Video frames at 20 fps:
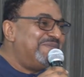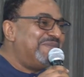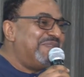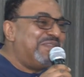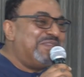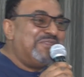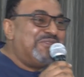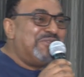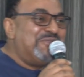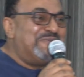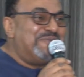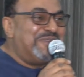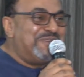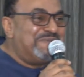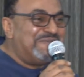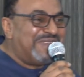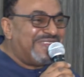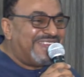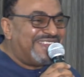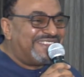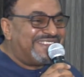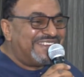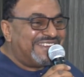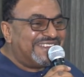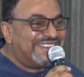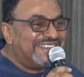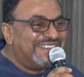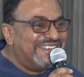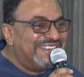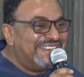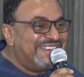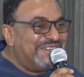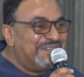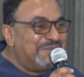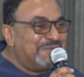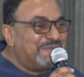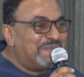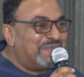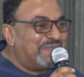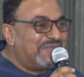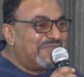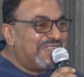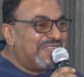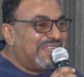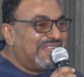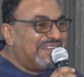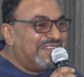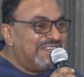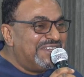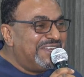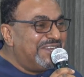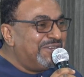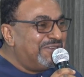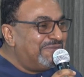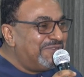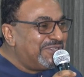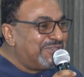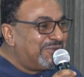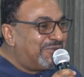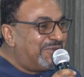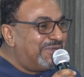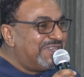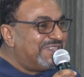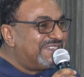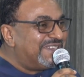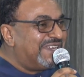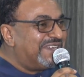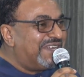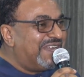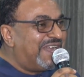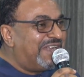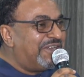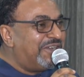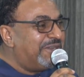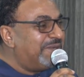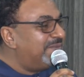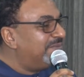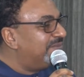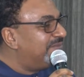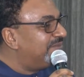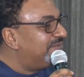He humored me, I think. And at the end of it all, he said, "Lare,